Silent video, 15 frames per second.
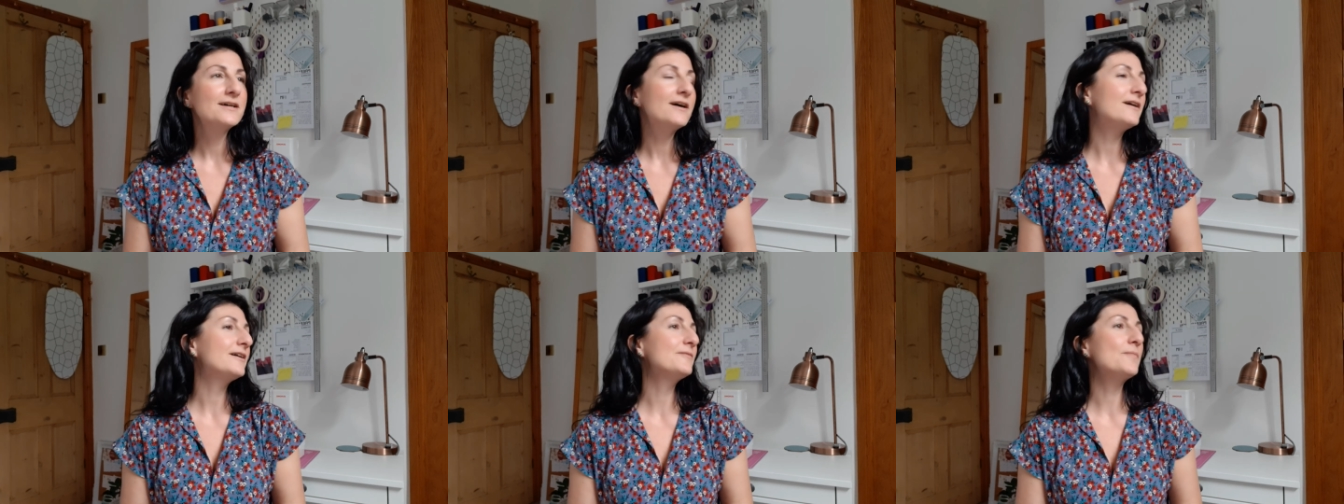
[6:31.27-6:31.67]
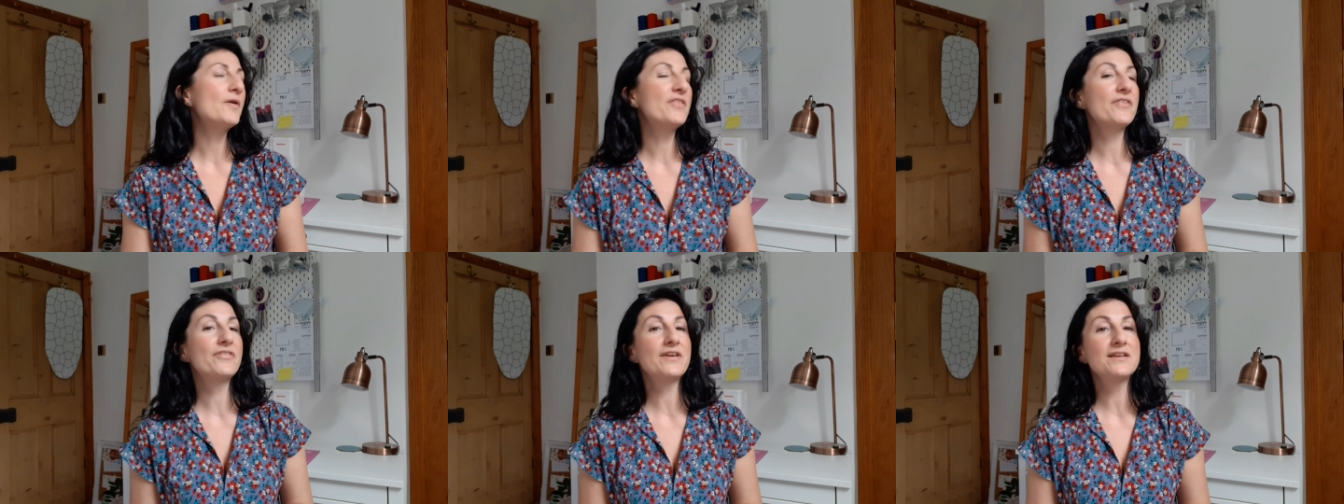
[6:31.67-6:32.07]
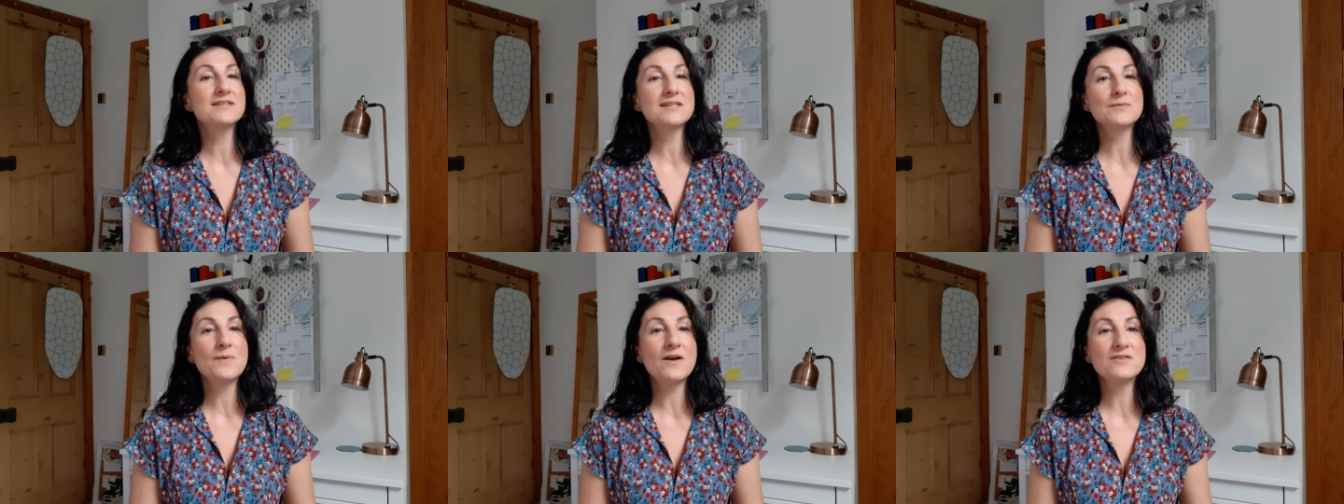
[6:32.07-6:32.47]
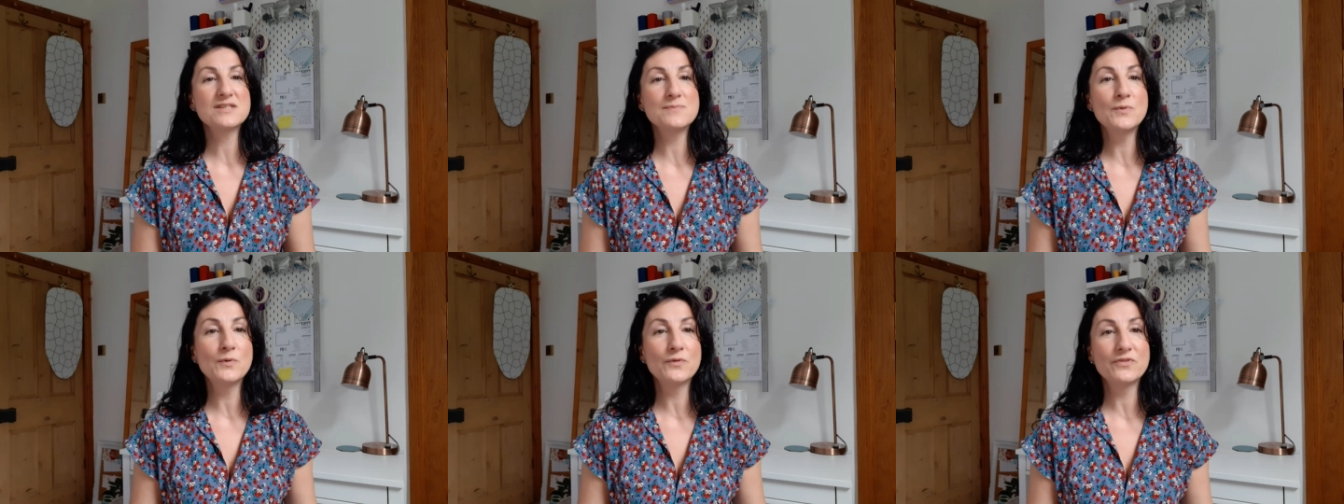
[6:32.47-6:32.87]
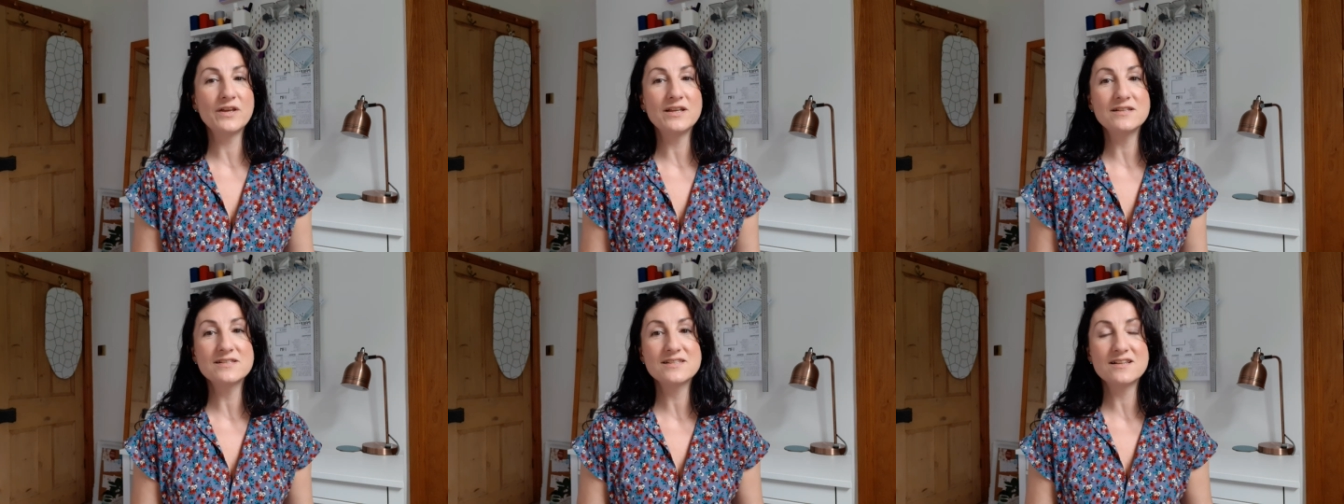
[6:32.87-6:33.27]
Other things as well, small
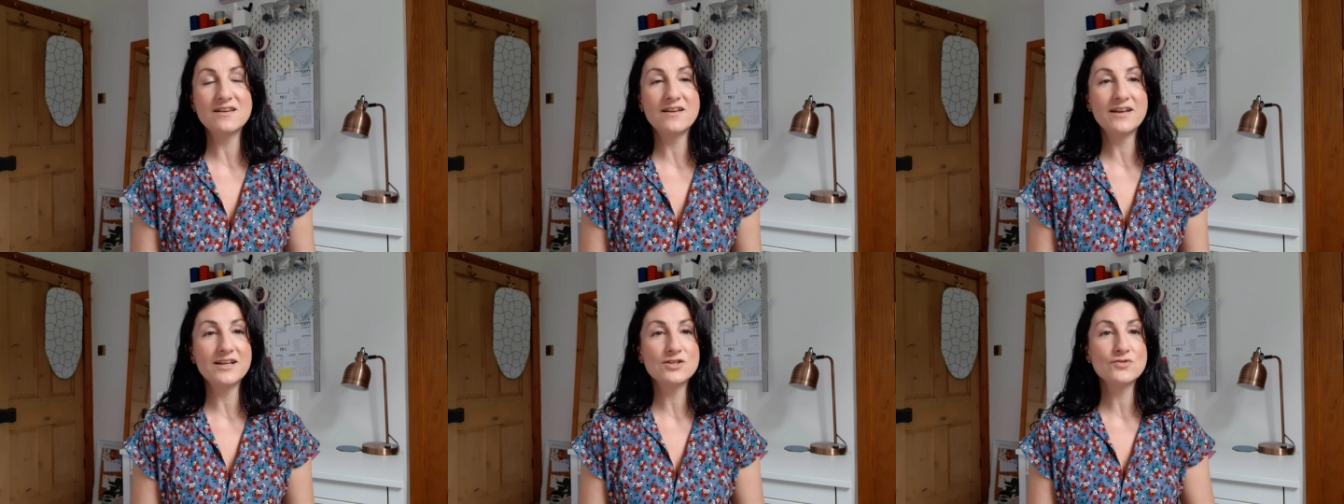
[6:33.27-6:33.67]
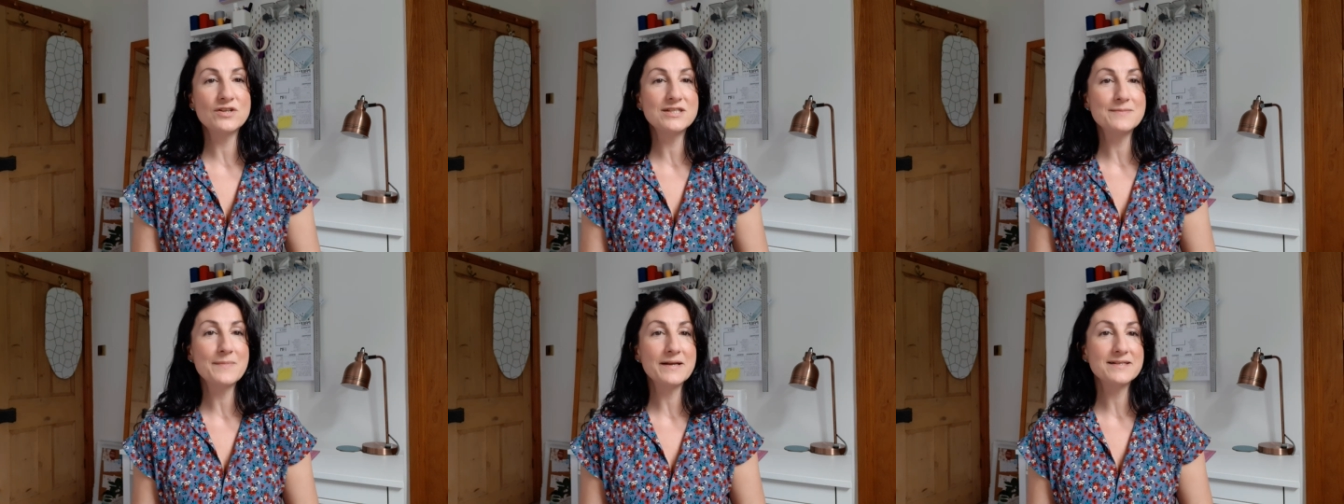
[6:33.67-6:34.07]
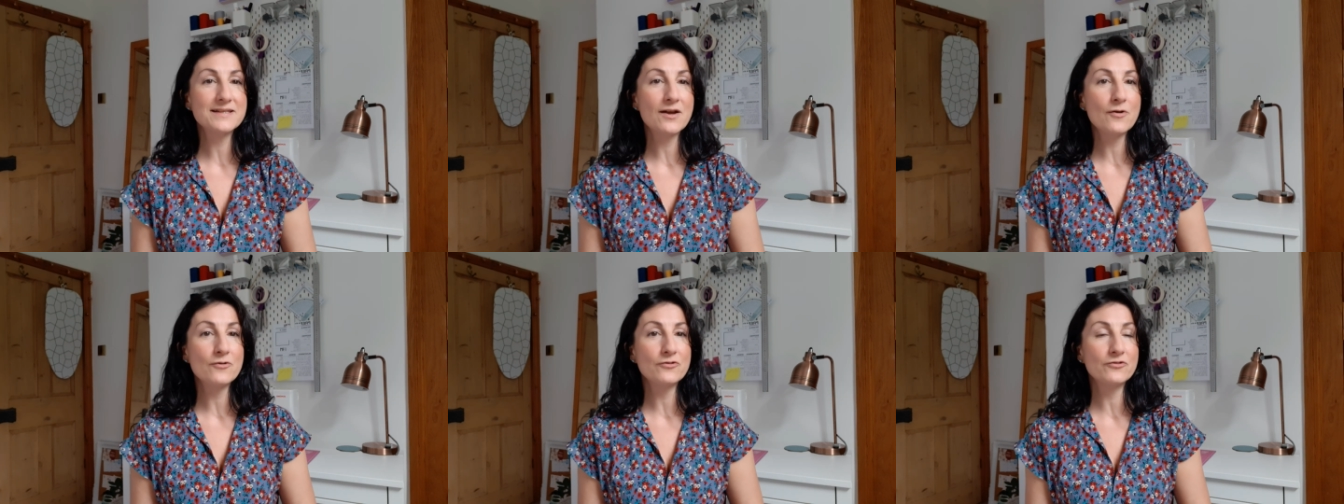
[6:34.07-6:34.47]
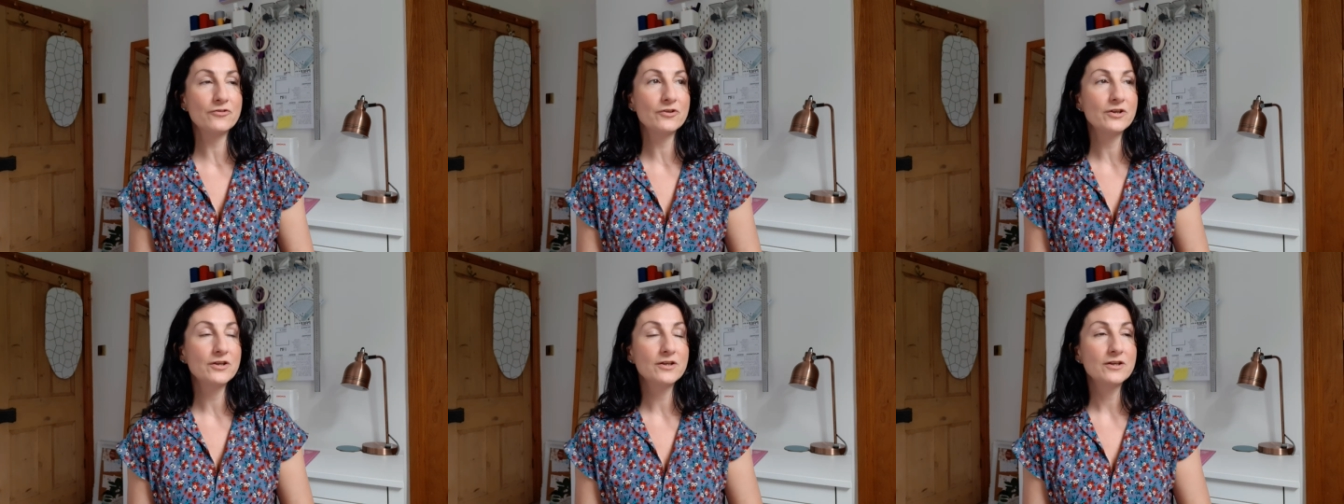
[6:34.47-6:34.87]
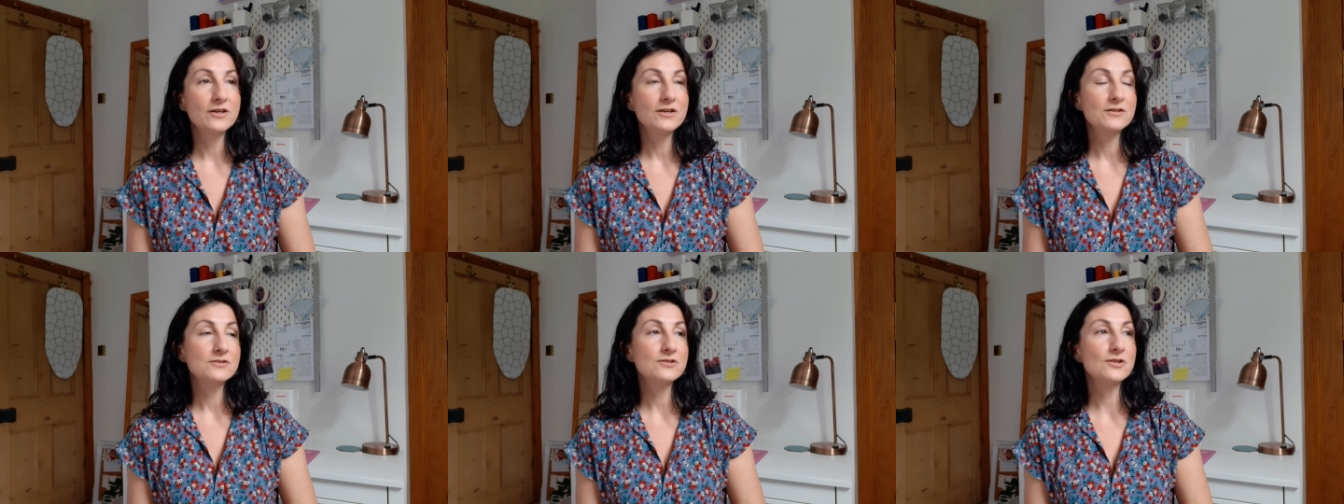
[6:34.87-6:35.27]
things like treating myself
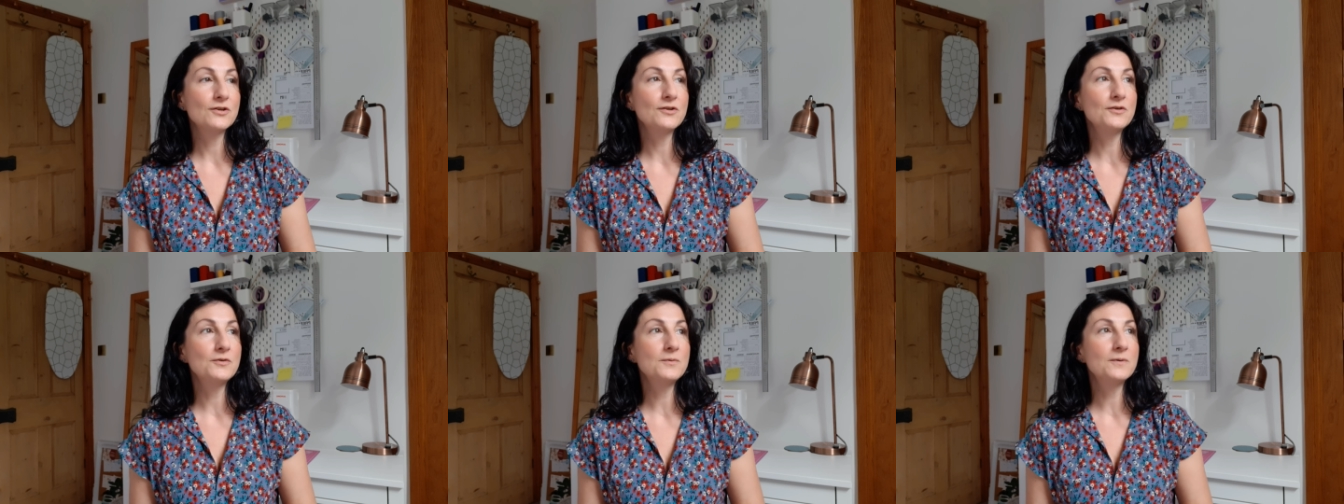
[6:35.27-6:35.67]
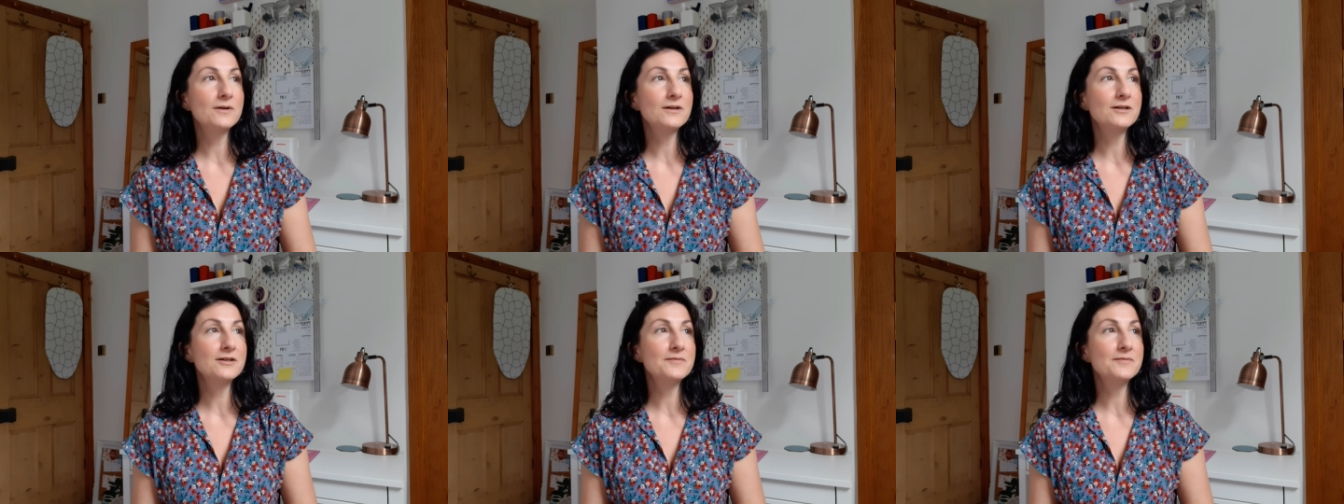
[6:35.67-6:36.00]
to,